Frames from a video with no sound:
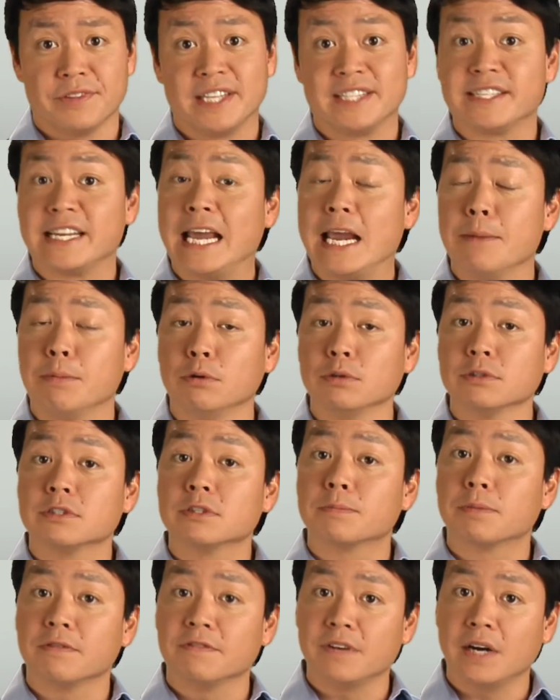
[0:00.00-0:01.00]
that's able to
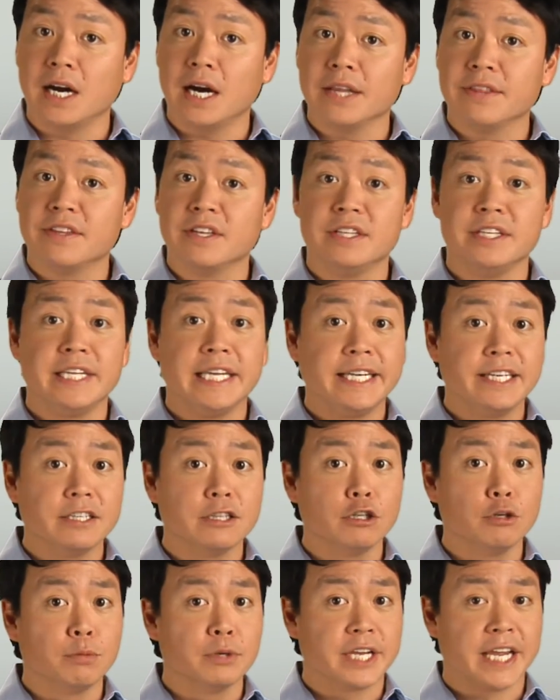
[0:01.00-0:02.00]
provide the needed
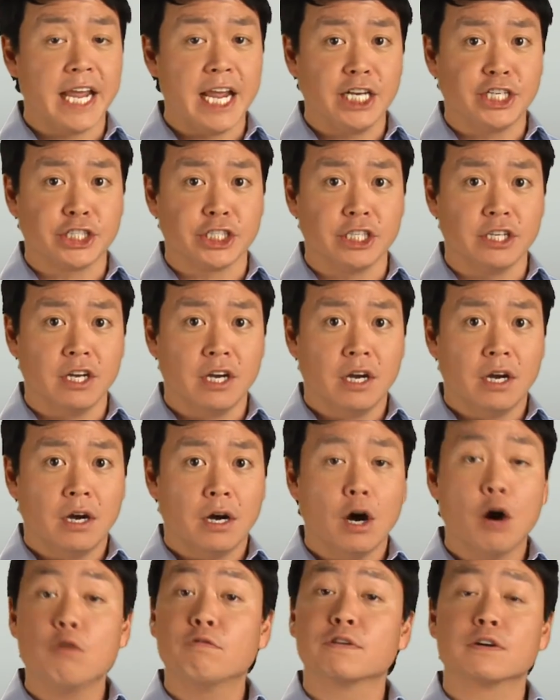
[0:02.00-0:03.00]
lubrication
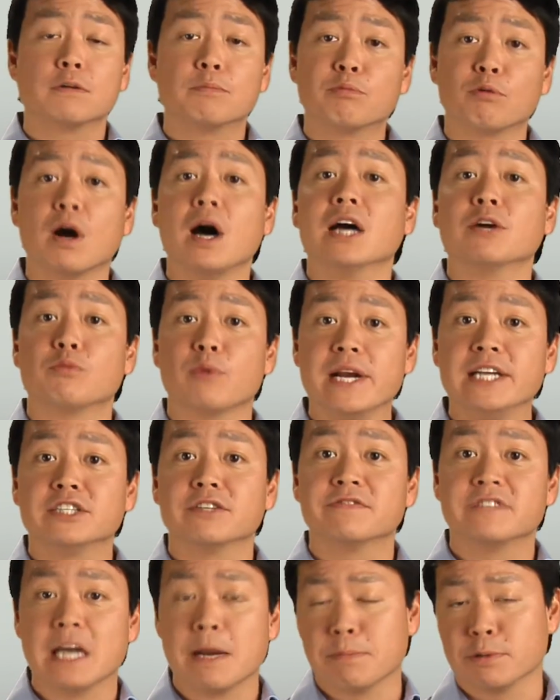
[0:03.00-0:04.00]
over a broad range
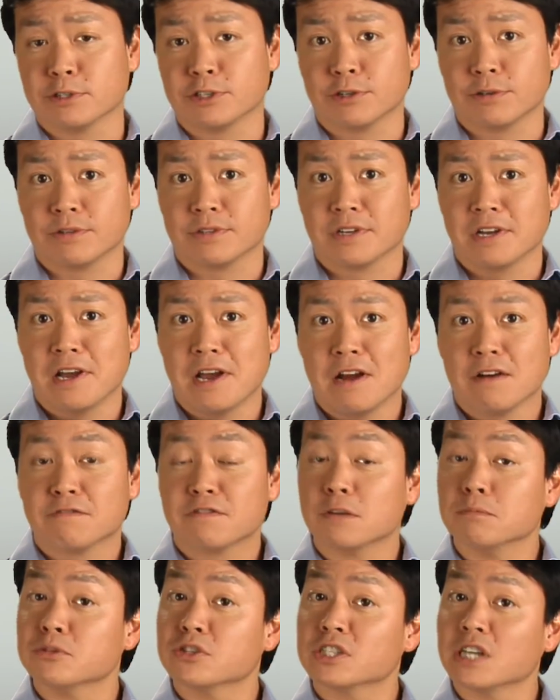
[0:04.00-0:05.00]
of temperatures,
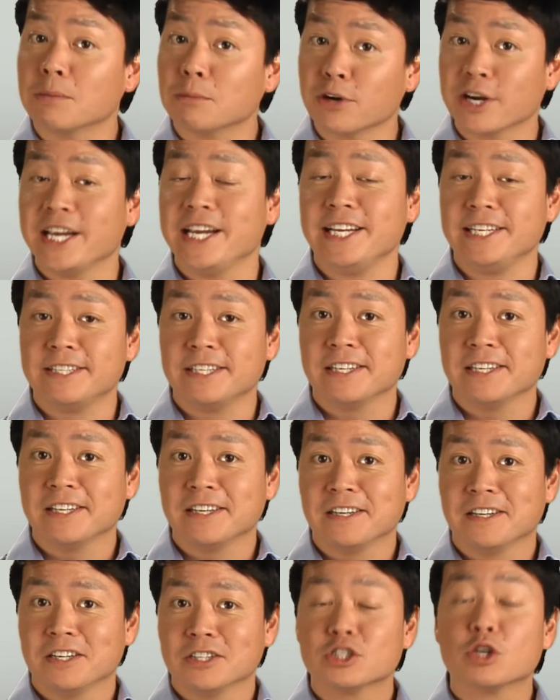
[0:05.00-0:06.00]
from summer heat
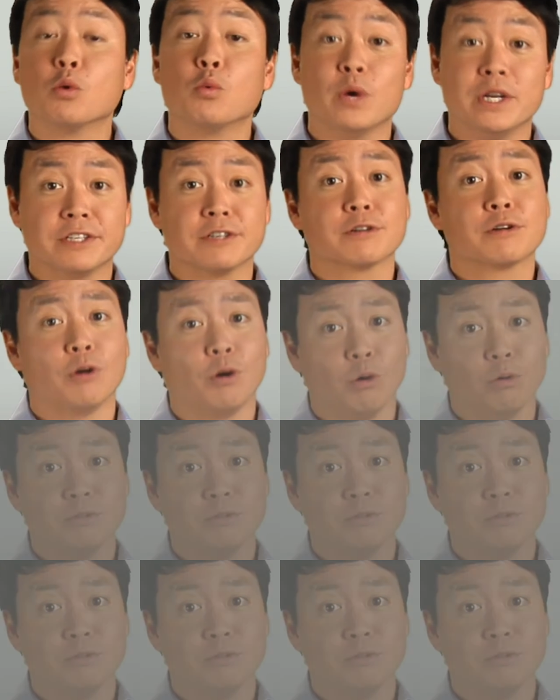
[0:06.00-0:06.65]
to winter cold.